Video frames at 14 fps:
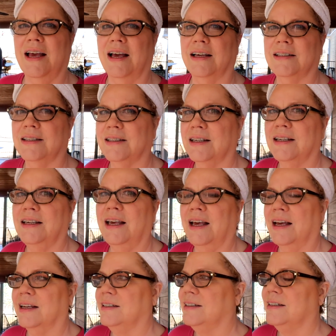Yes,
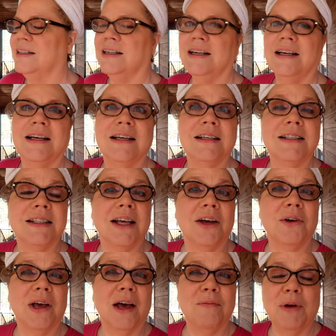yes.
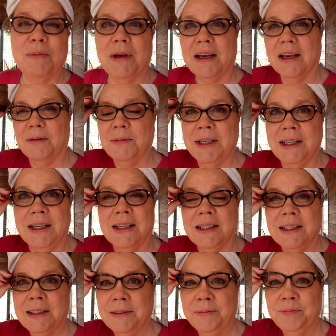So, got my makeup
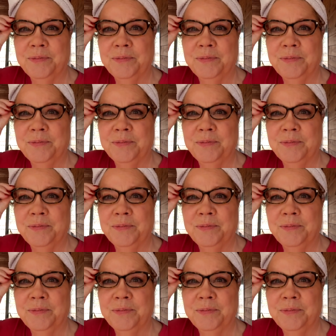did.